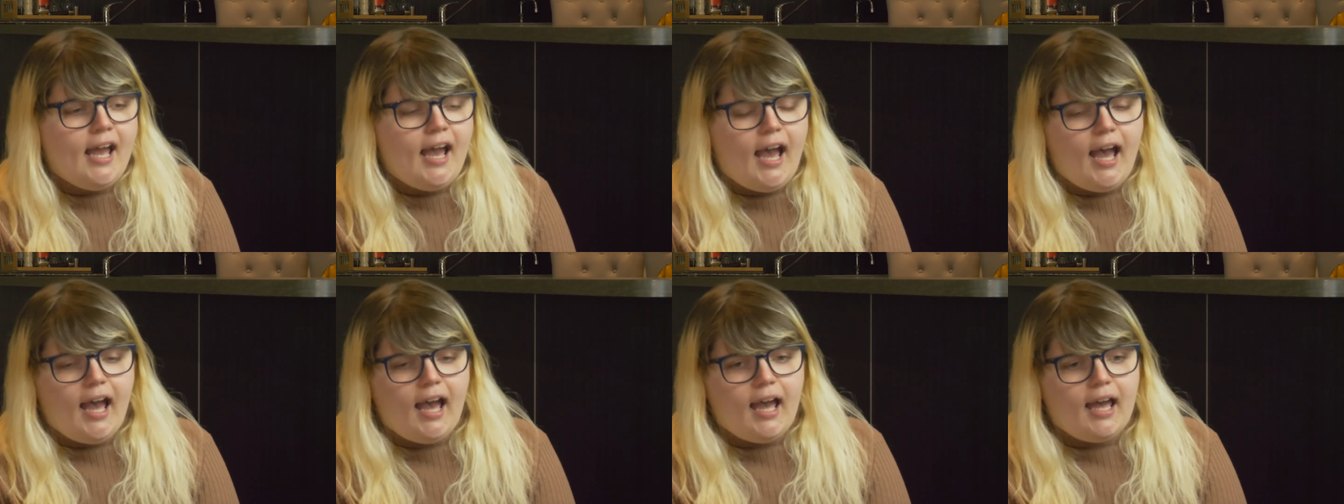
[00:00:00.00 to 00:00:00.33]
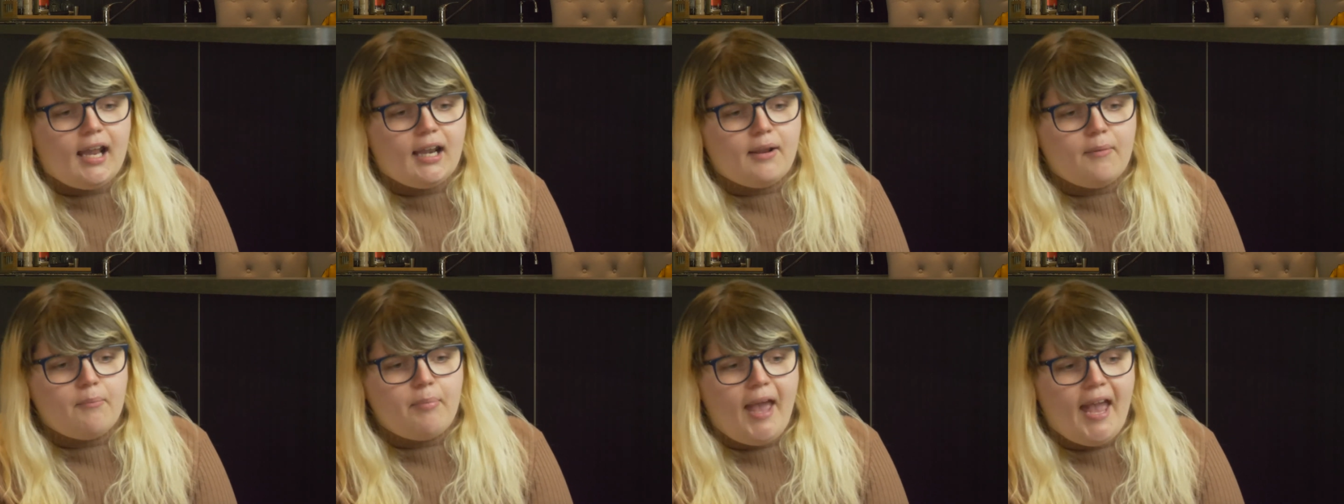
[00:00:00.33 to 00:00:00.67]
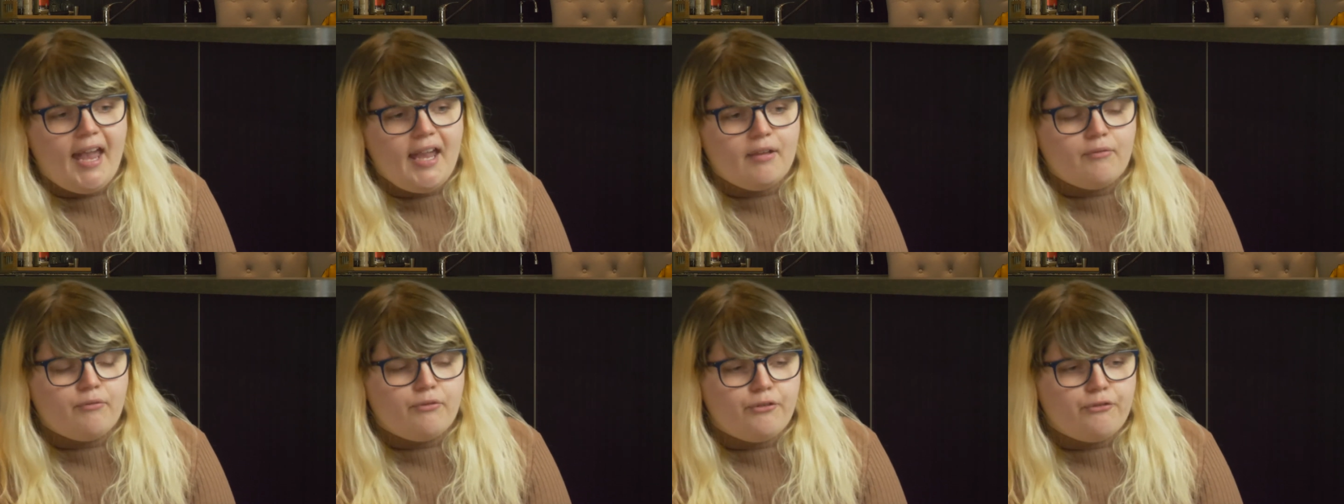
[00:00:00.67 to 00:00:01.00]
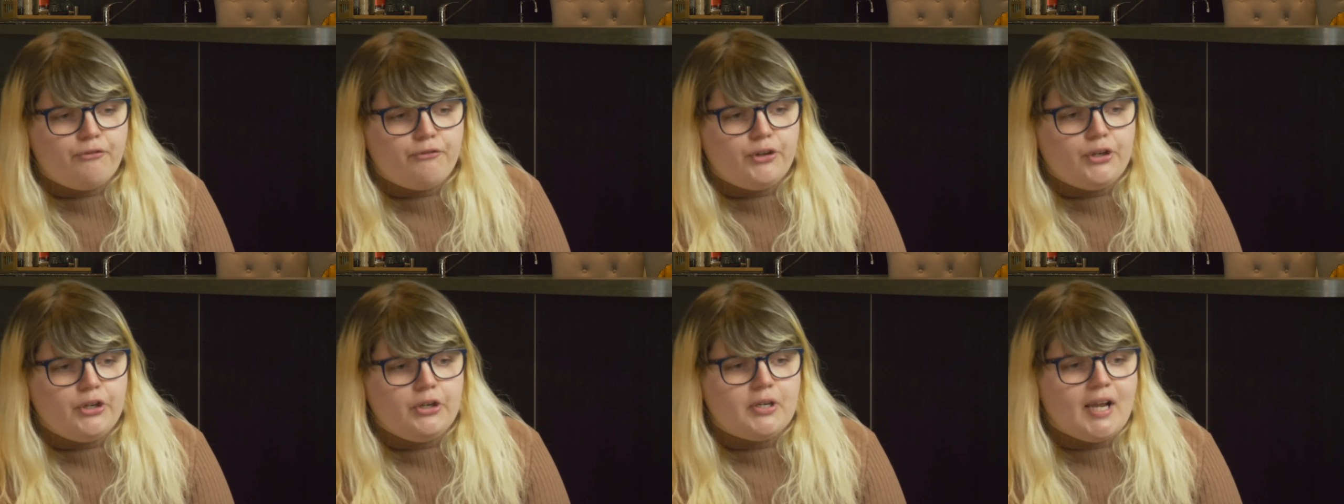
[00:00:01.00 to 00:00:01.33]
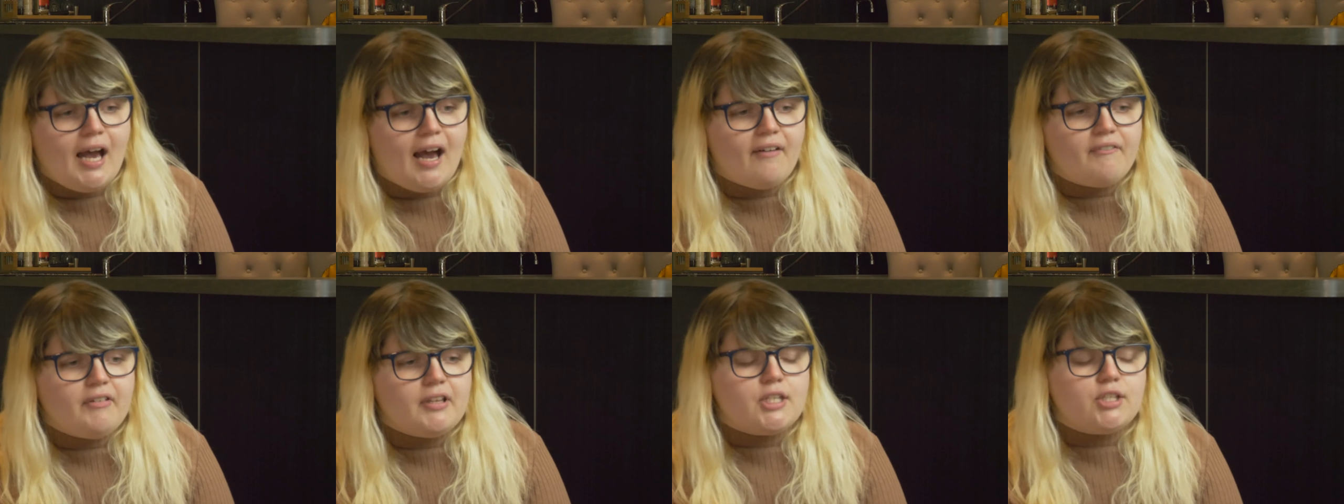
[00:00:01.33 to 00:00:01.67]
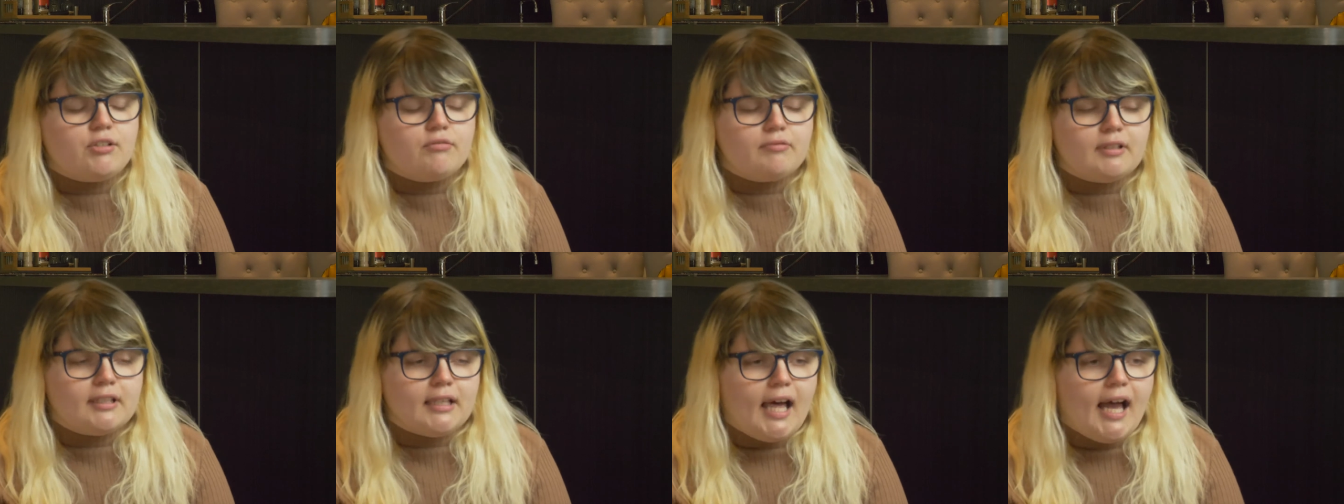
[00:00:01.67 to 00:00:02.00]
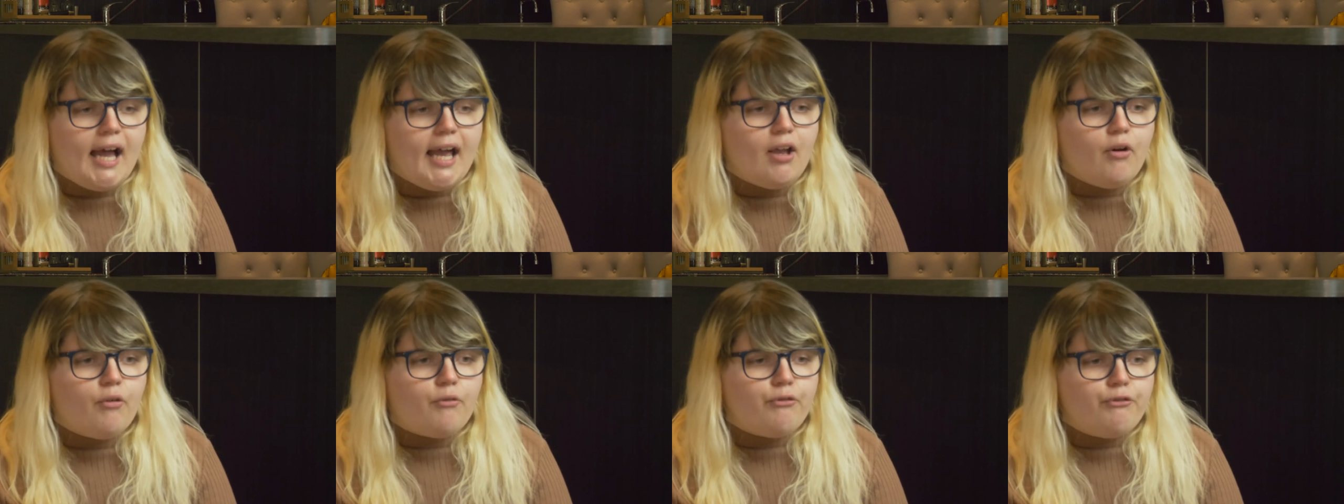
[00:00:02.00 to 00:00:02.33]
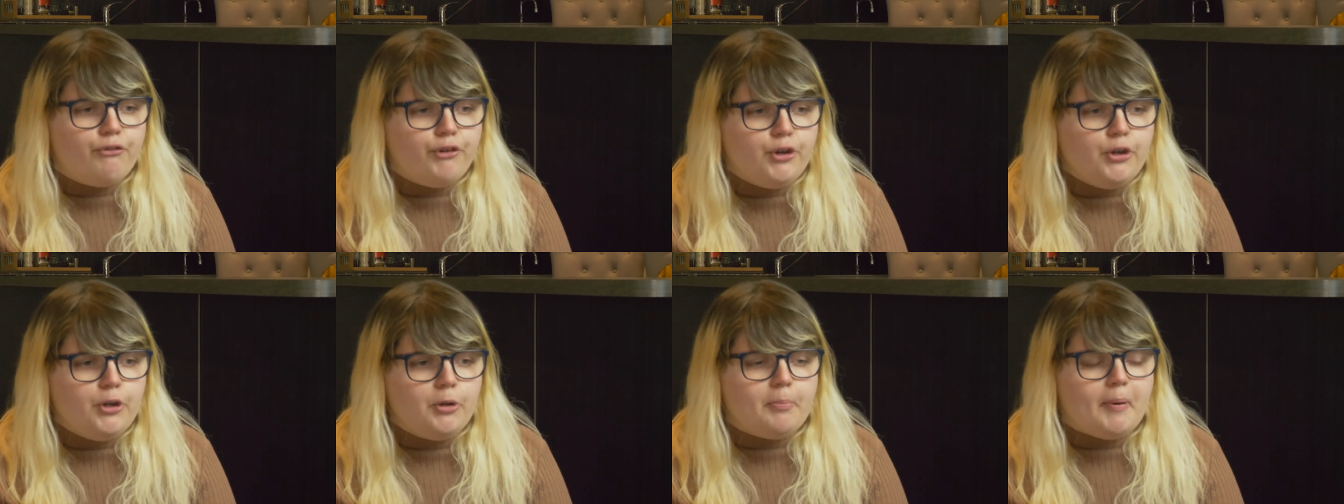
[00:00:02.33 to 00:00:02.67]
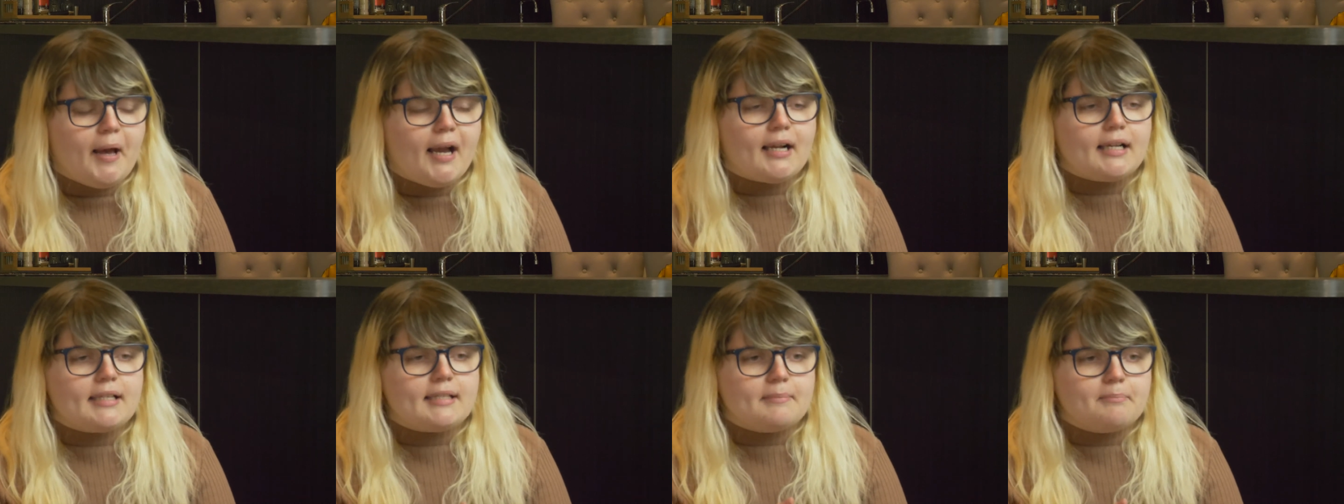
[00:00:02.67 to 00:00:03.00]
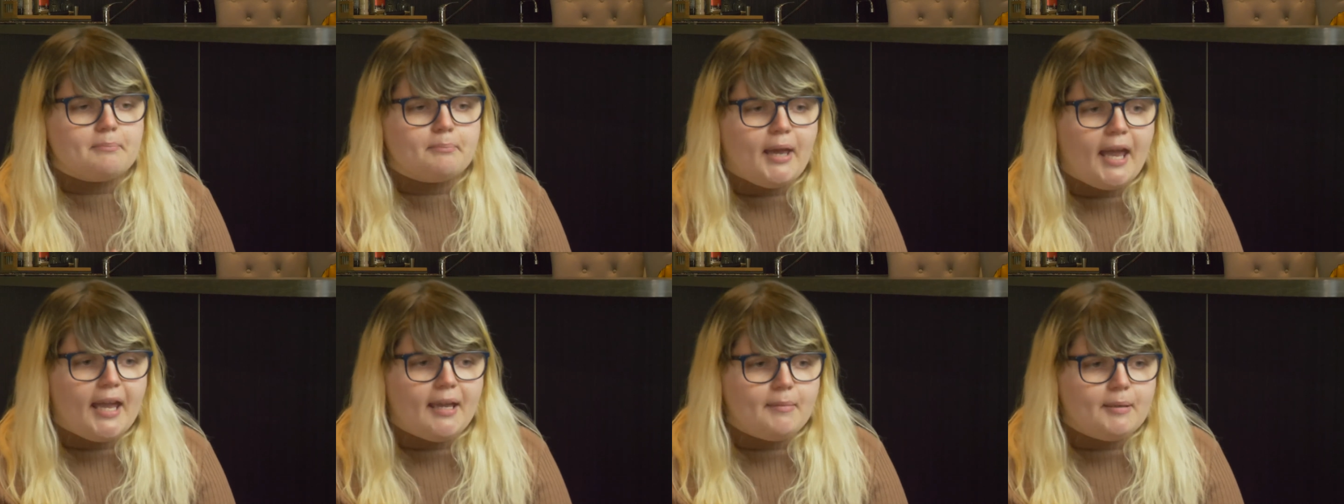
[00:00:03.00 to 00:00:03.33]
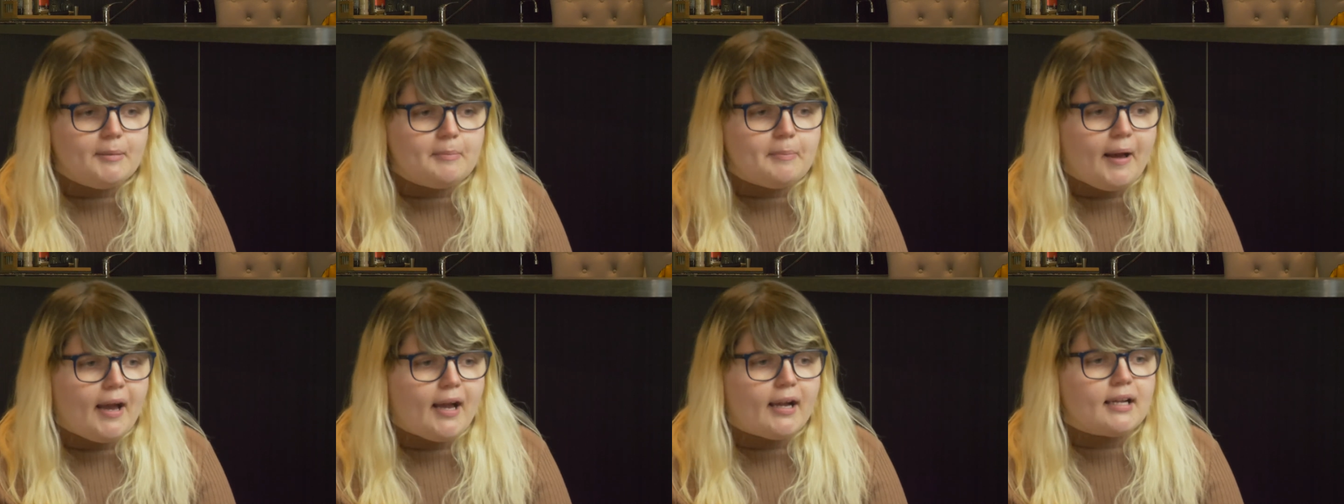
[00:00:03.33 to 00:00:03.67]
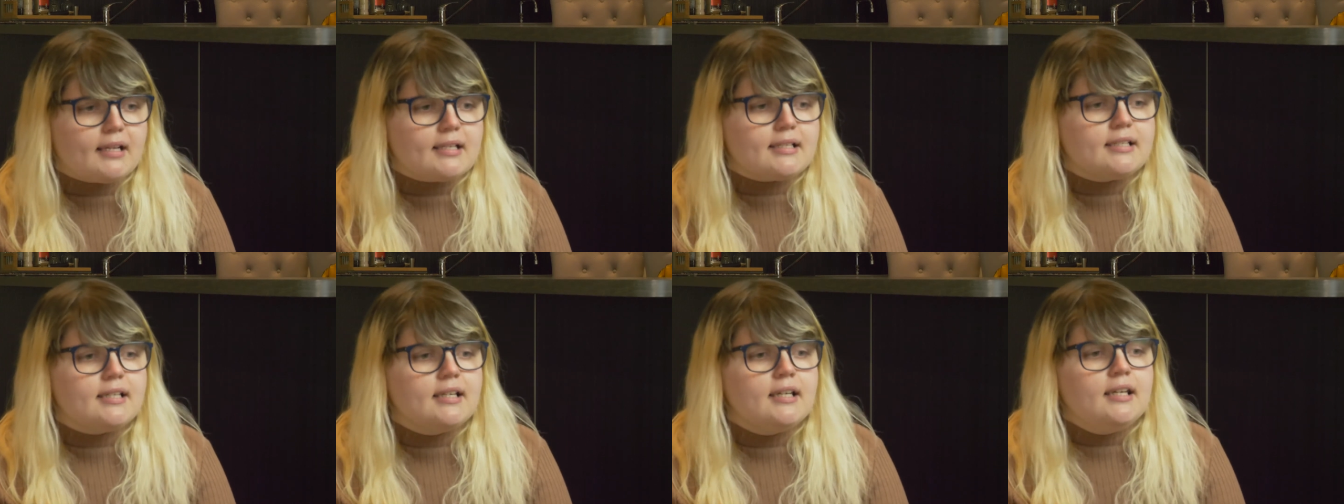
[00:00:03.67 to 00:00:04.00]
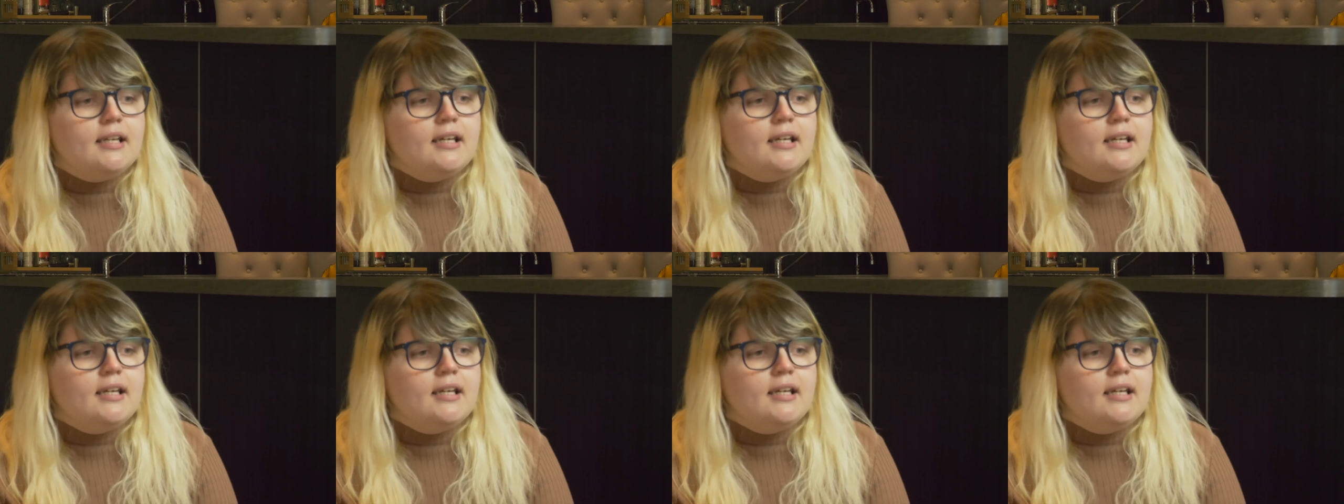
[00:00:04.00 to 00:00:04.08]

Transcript: and paying for food, having to rely on food banks and baby banks.